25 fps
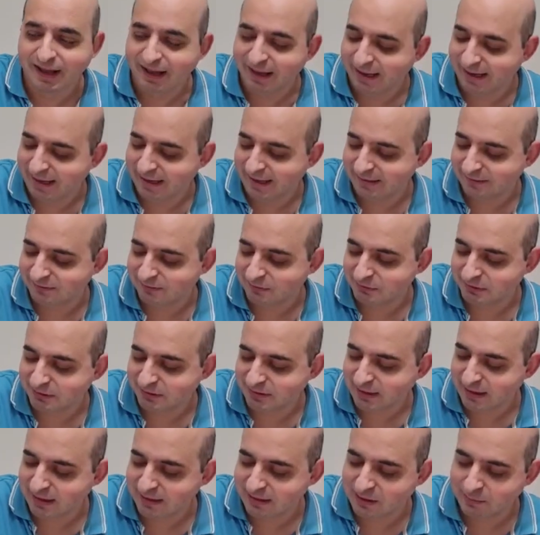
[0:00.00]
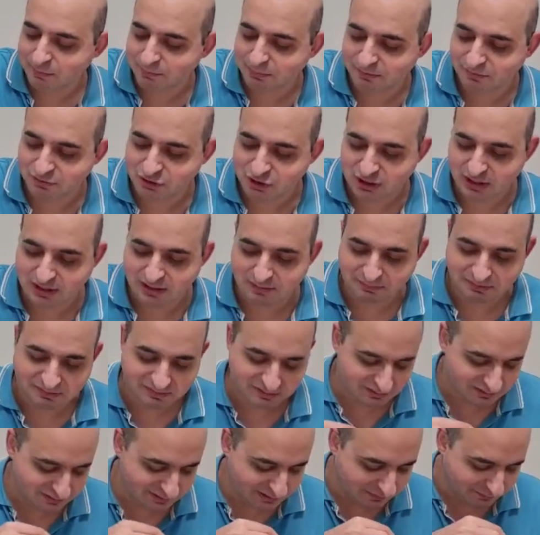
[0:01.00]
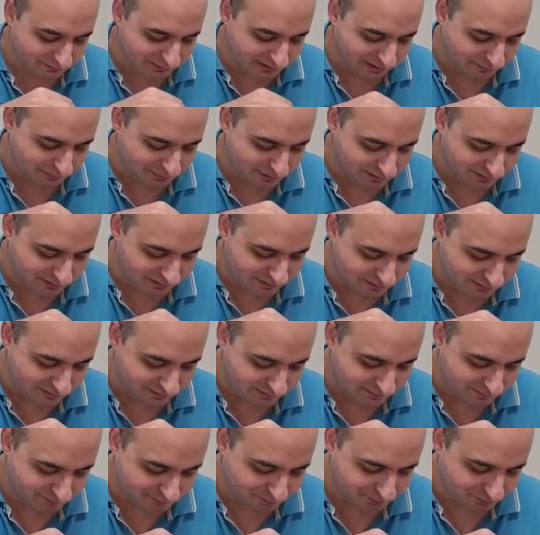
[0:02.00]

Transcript: So I'm just going to get a couple of chips, dip them in there.